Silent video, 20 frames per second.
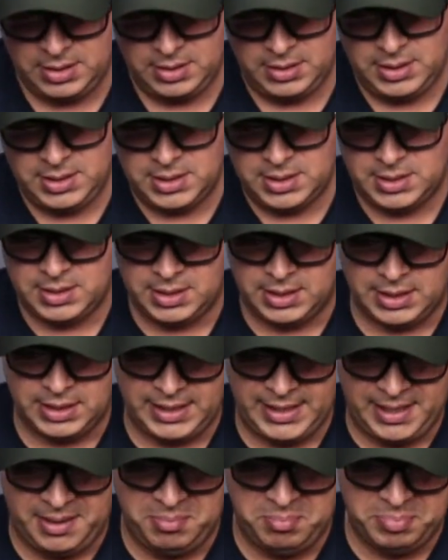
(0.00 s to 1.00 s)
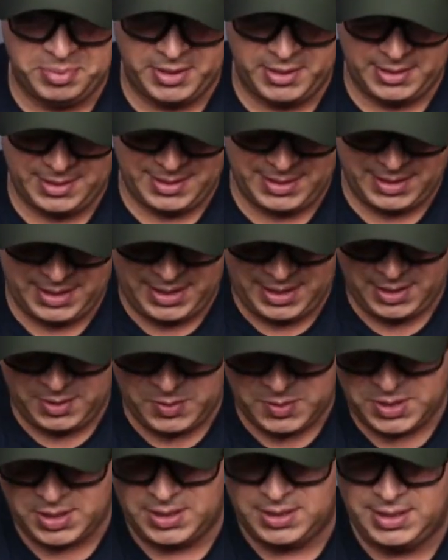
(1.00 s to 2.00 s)
This is the clamp. It
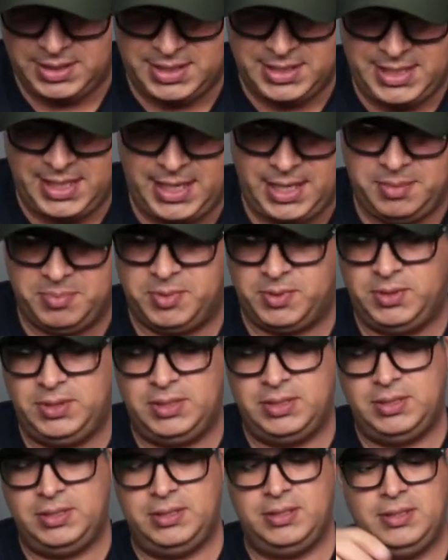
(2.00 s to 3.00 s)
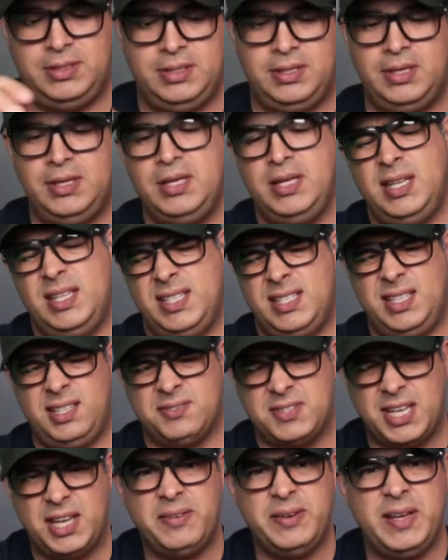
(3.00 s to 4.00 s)
goes on the table. This
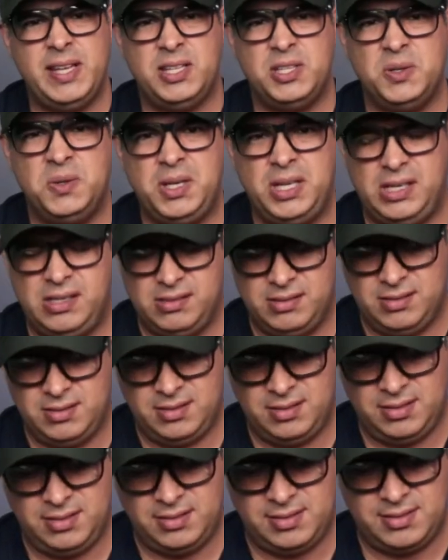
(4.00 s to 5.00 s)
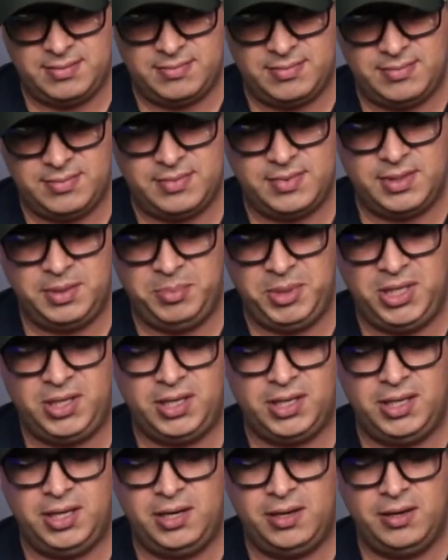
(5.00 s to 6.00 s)
stuff's heavy duty. You
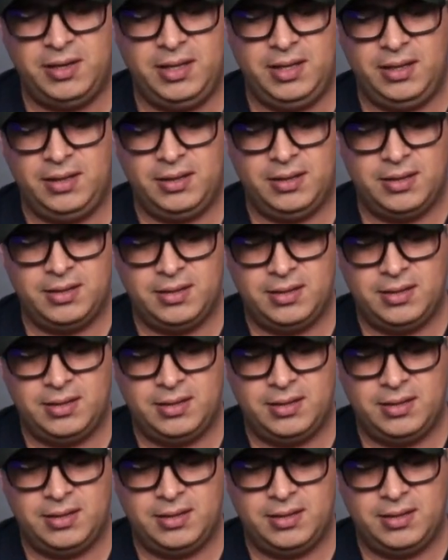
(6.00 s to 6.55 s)
can hear it.